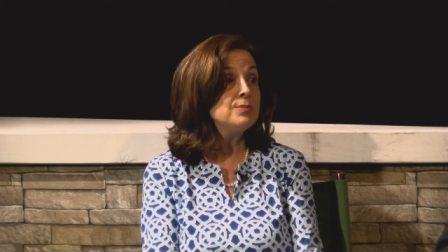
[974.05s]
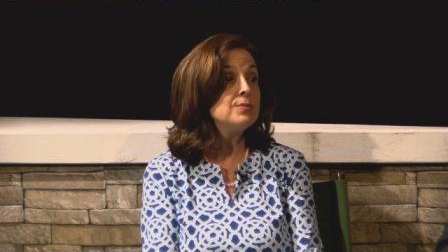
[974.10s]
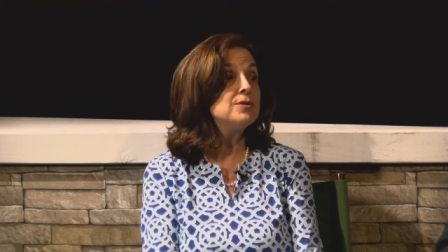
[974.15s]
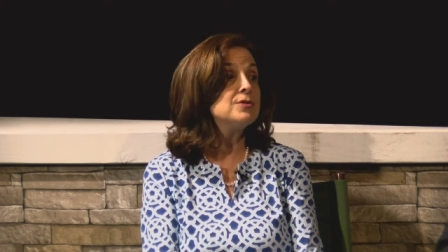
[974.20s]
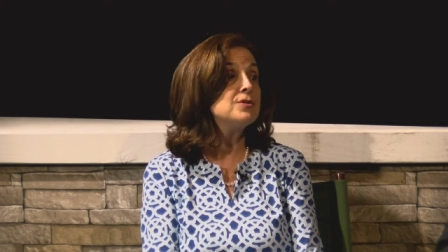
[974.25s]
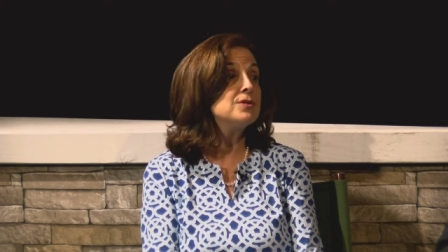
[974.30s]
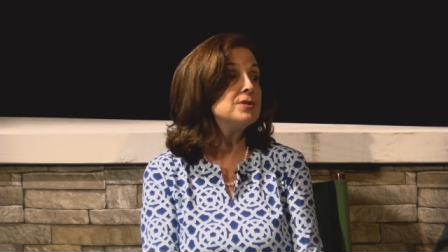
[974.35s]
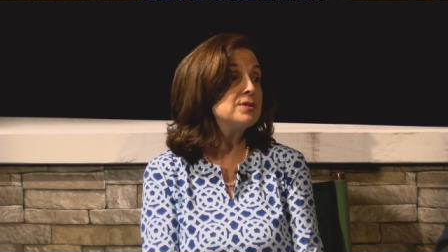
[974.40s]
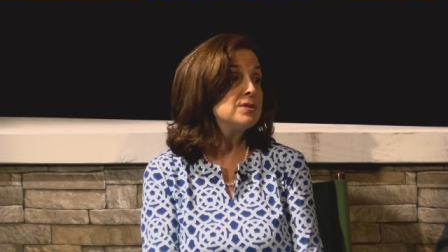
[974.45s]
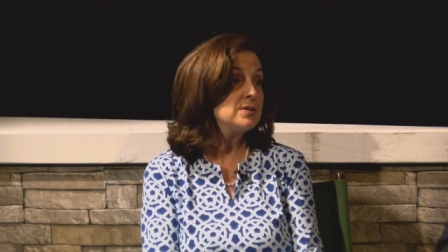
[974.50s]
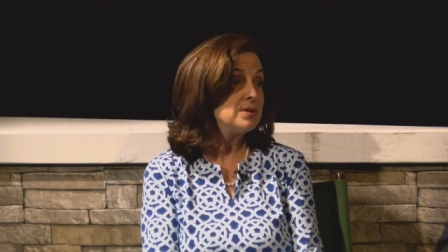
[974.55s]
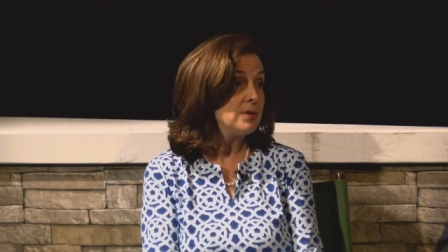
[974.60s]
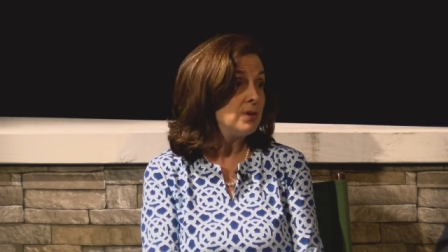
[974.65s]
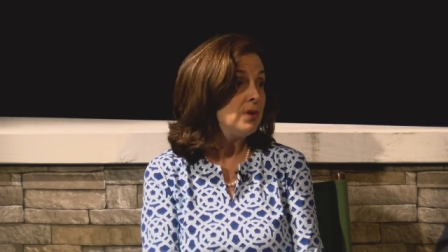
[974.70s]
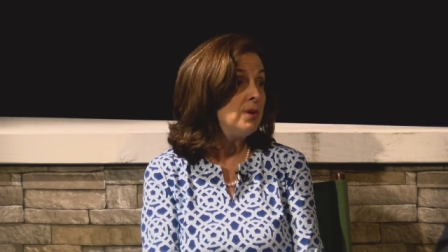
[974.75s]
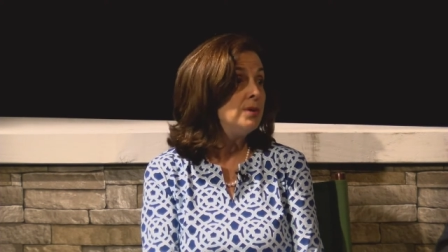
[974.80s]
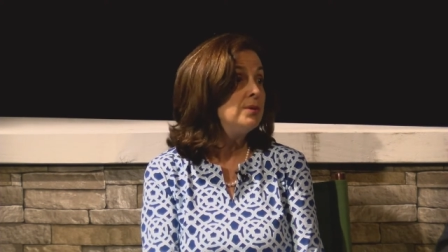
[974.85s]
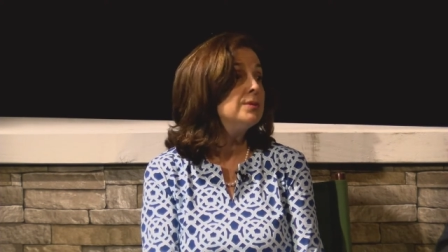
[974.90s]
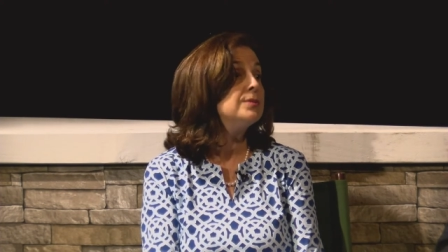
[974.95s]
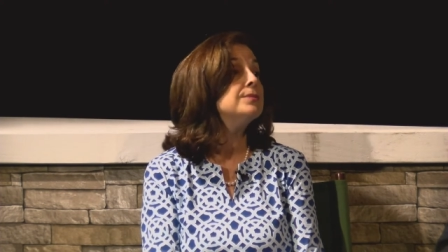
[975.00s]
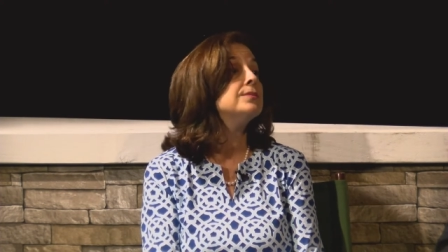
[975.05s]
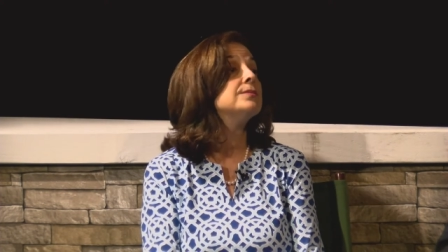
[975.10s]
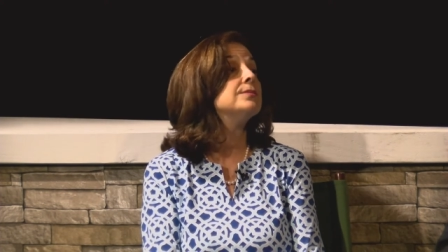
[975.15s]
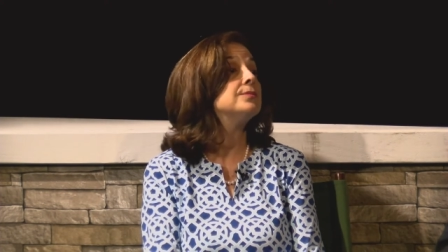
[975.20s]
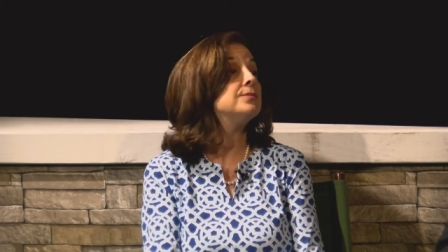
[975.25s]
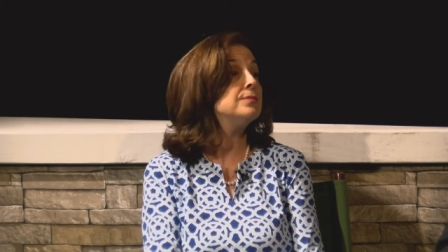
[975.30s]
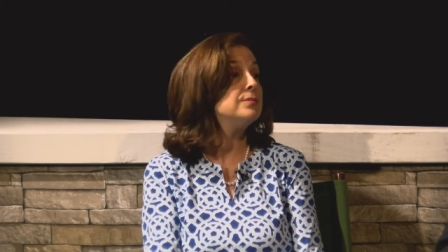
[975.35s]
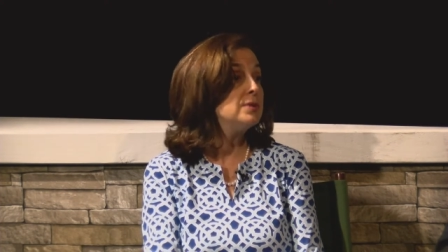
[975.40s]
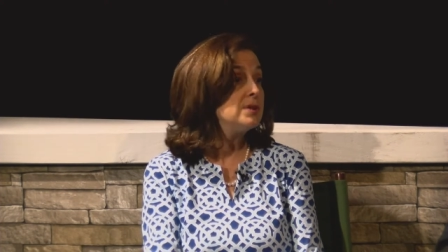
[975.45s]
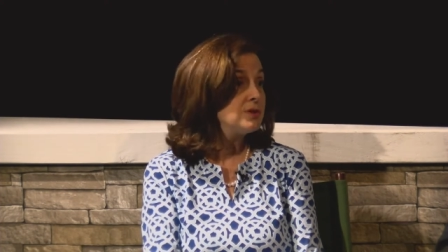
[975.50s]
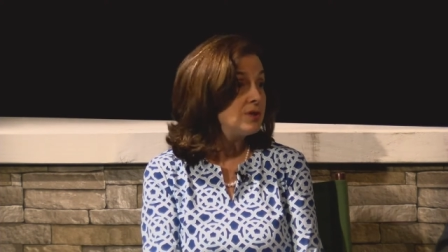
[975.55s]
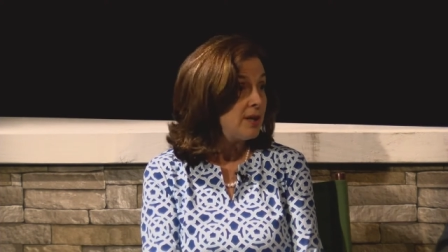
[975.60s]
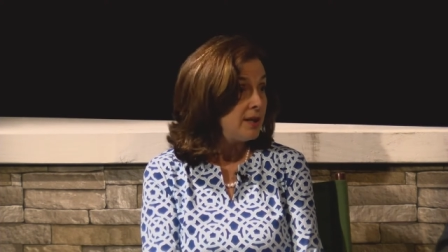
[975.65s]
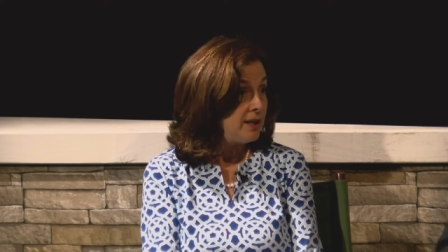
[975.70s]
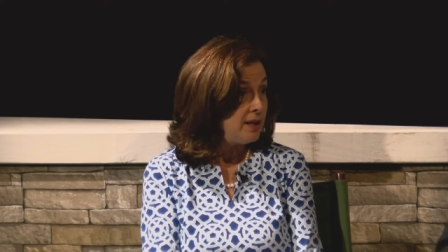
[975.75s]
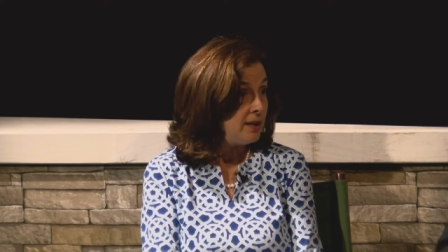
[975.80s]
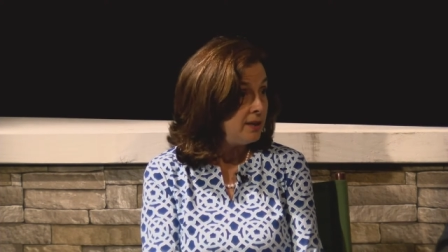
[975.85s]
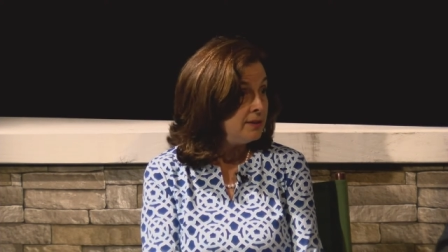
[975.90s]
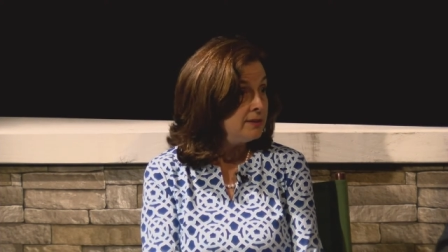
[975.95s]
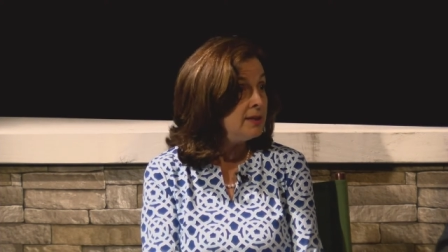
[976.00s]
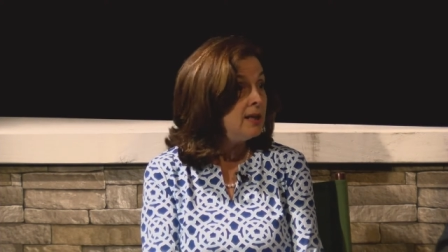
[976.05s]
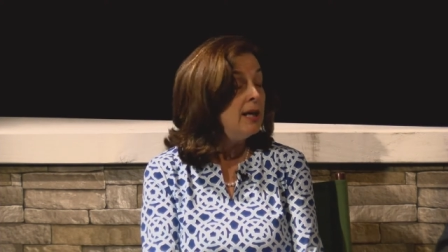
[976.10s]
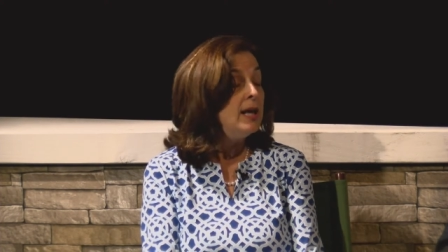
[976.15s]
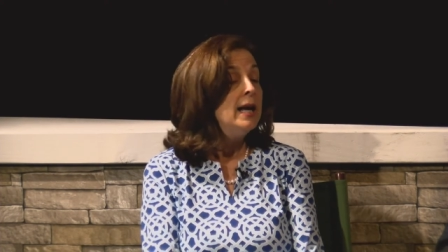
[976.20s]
which I head.